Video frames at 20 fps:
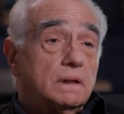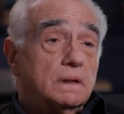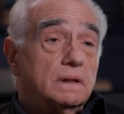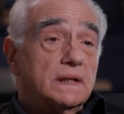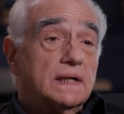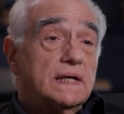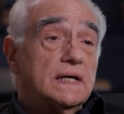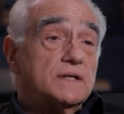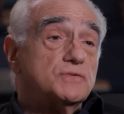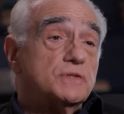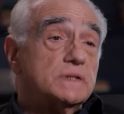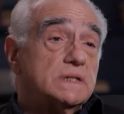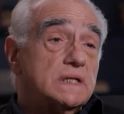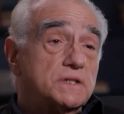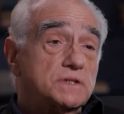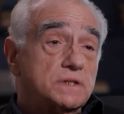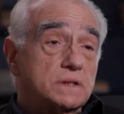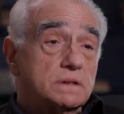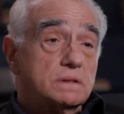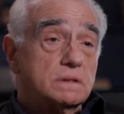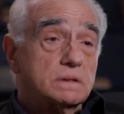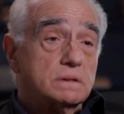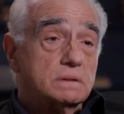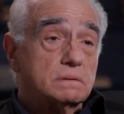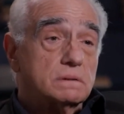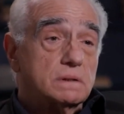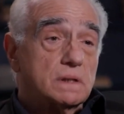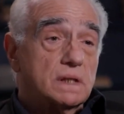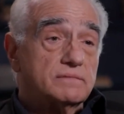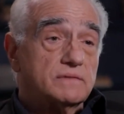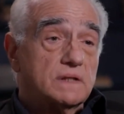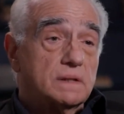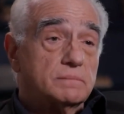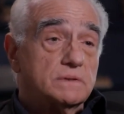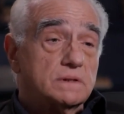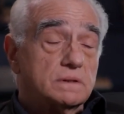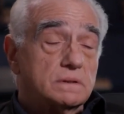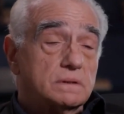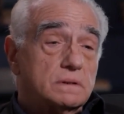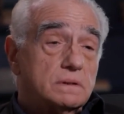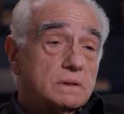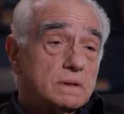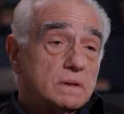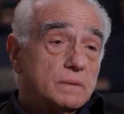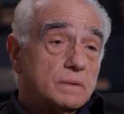the contradictions. I've come to